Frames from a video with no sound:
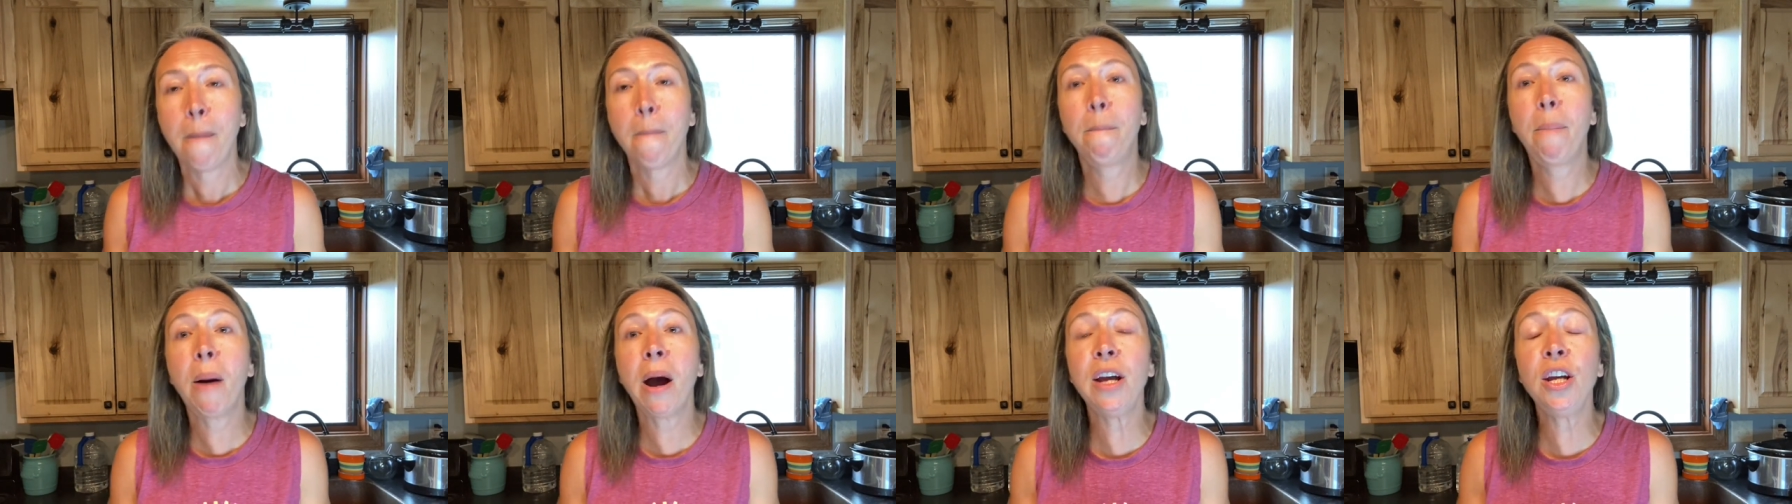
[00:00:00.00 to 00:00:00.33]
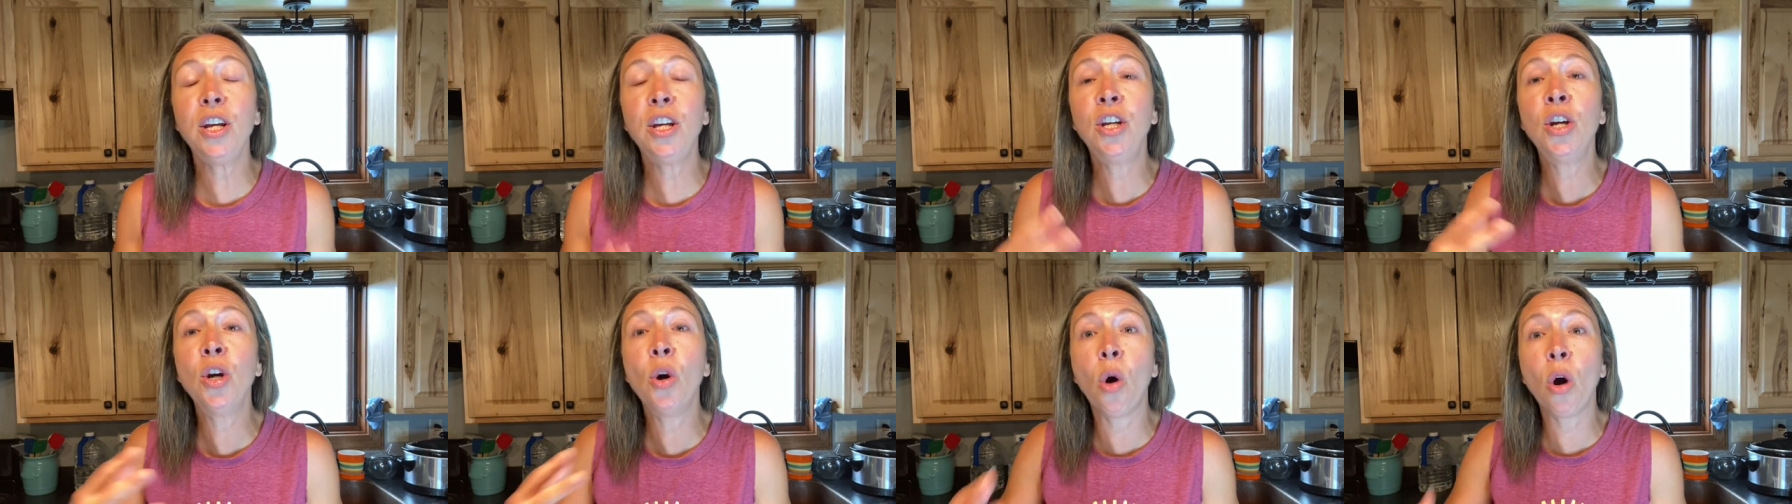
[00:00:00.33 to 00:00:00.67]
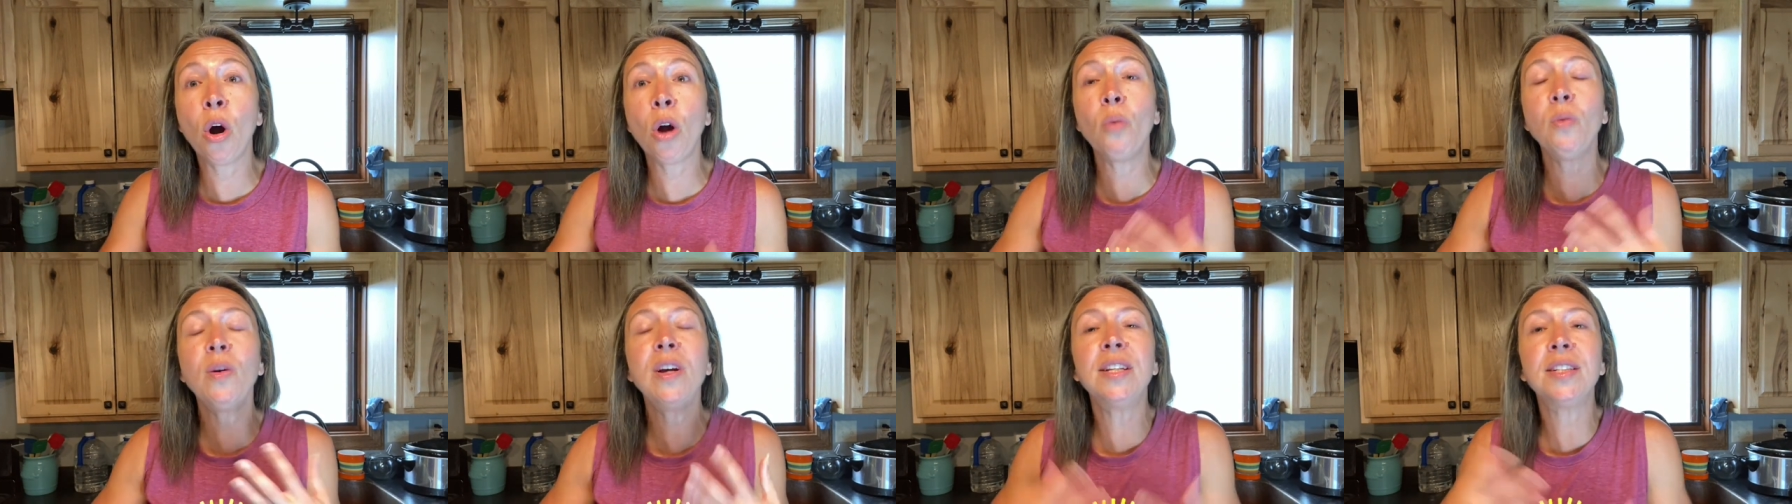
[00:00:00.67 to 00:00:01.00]
but
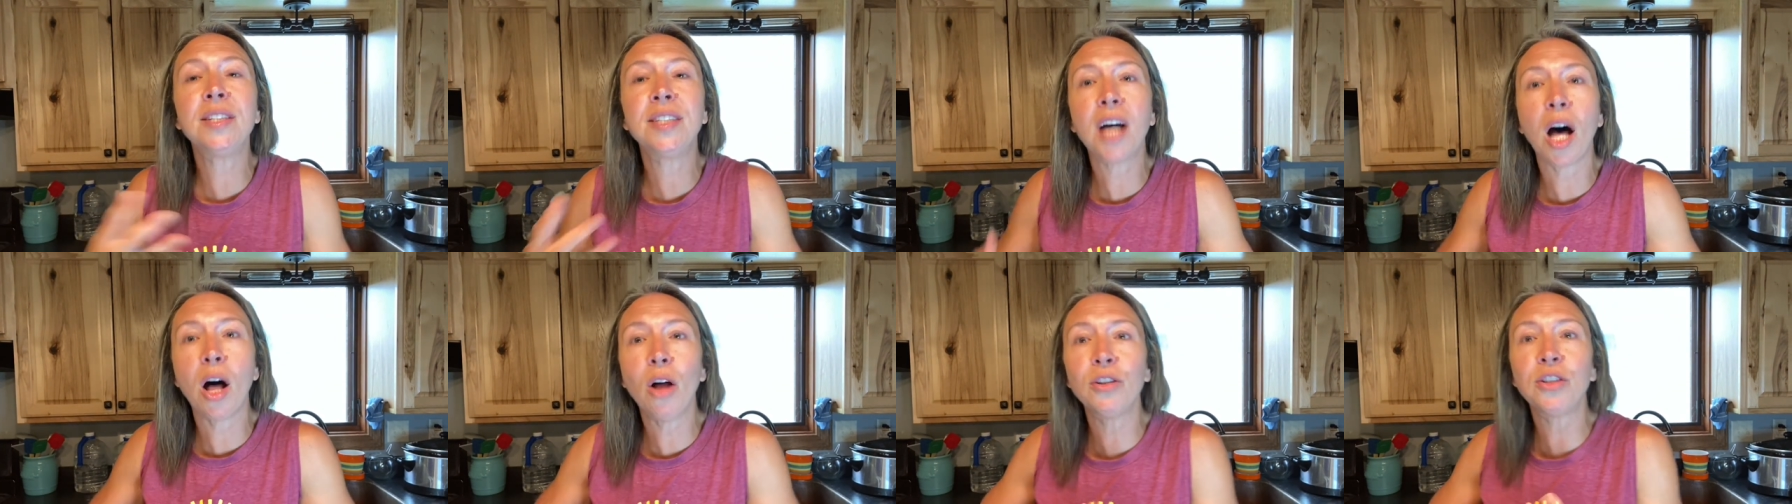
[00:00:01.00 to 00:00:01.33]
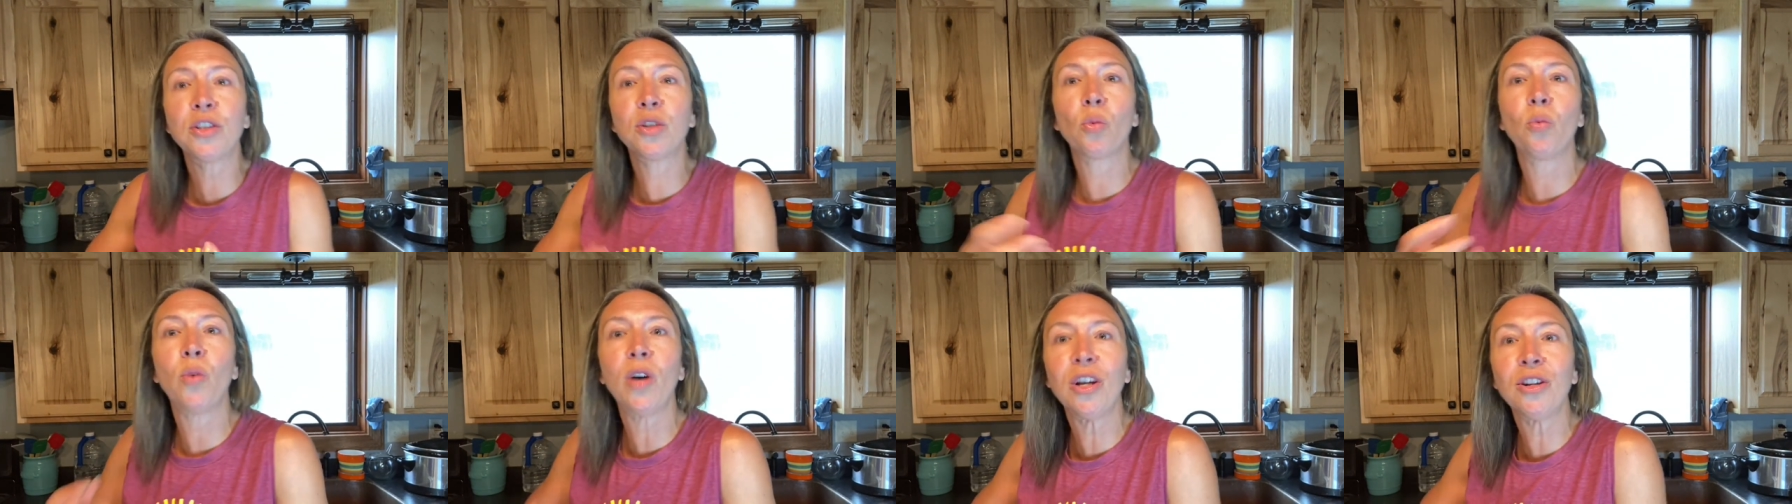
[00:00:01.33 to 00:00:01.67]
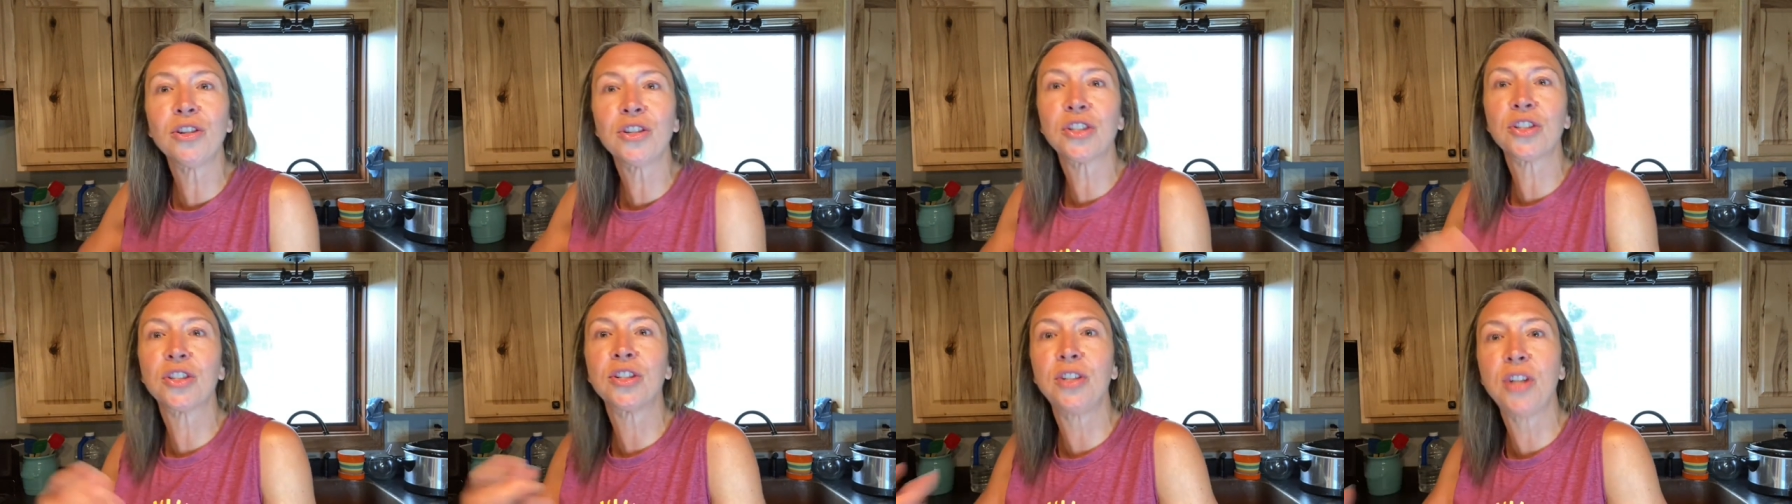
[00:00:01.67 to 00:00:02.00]
your results will
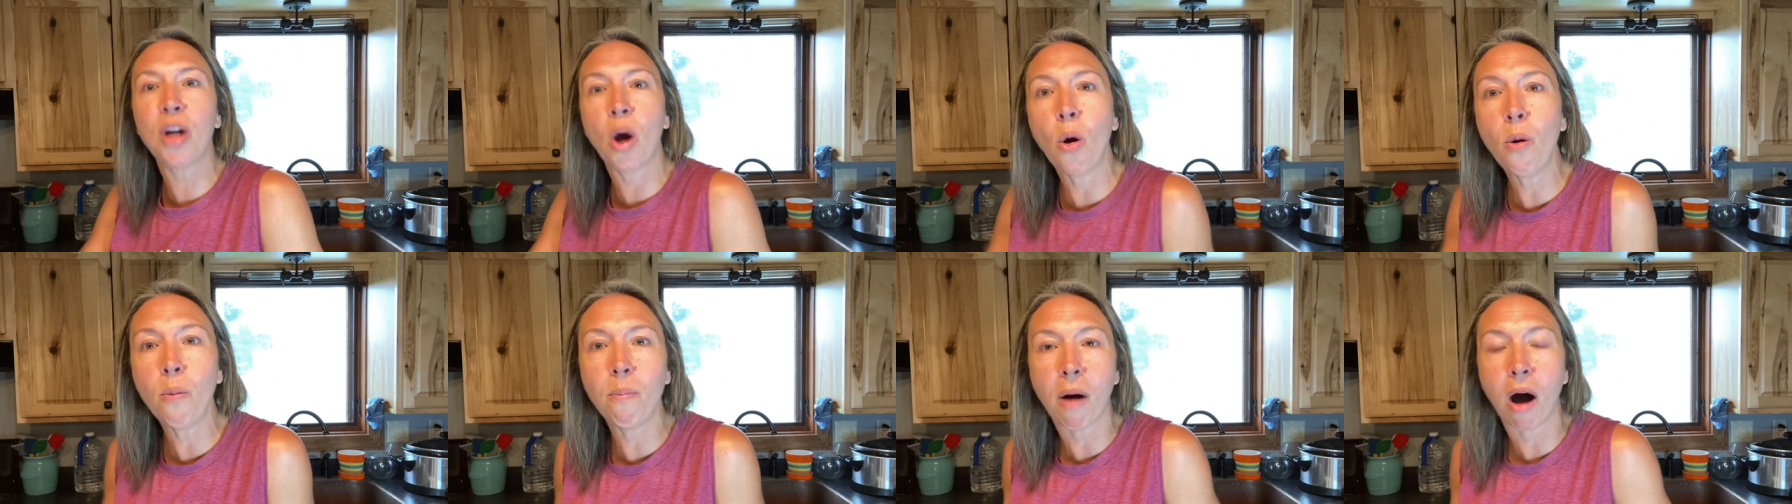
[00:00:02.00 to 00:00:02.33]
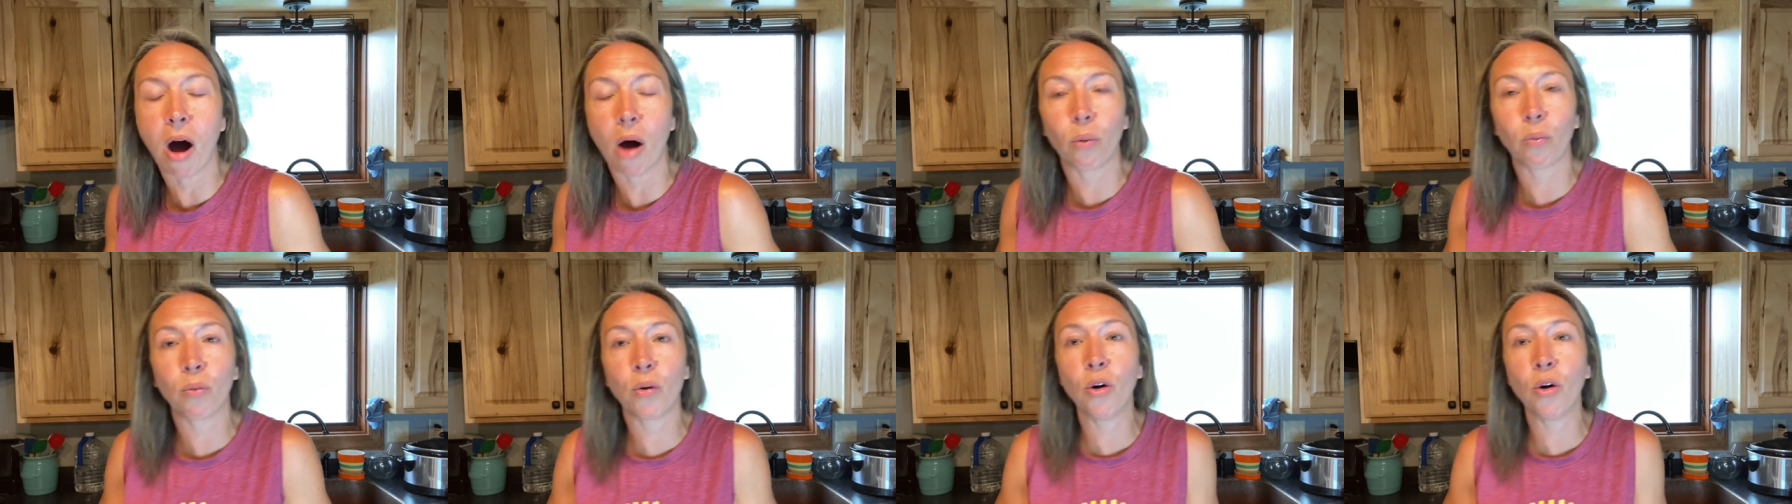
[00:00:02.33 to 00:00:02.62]
snowball.